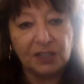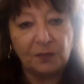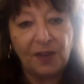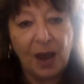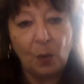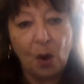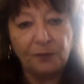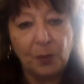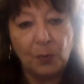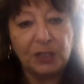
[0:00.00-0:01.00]
of how
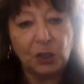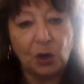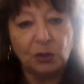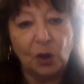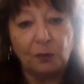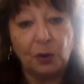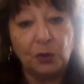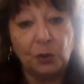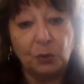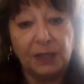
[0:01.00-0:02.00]
often we turned over a
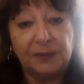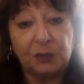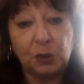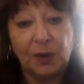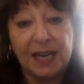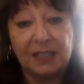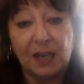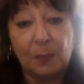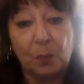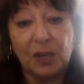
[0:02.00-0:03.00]
new leaf, straightened
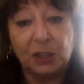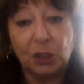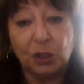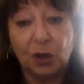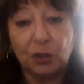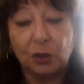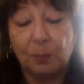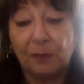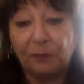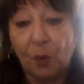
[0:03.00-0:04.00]
up, went to church, or
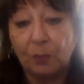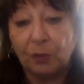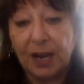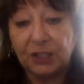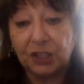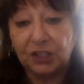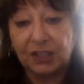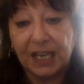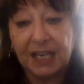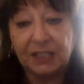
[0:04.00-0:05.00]
performed righteous
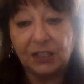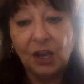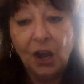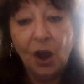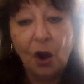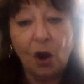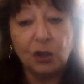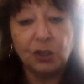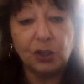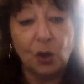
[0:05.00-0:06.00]
deeds,
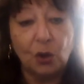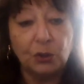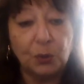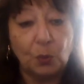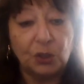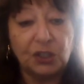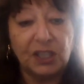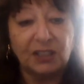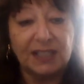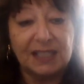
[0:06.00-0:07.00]
our souls were
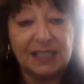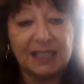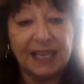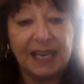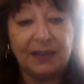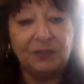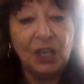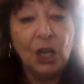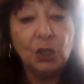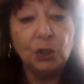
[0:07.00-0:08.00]
still enslaved
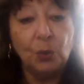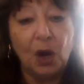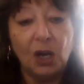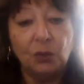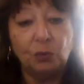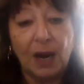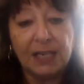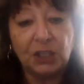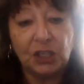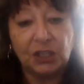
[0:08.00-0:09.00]
to
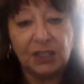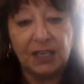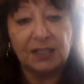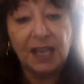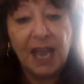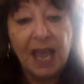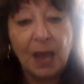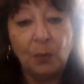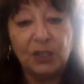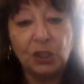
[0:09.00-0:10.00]
unrighteousness
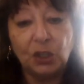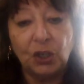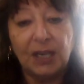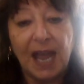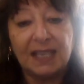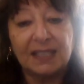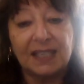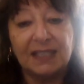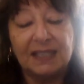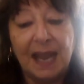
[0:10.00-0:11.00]
and we stood as
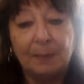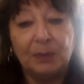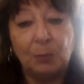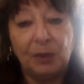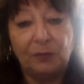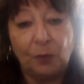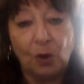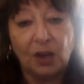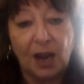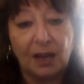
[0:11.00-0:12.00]
condemned
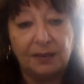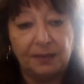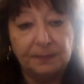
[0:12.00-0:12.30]
before God.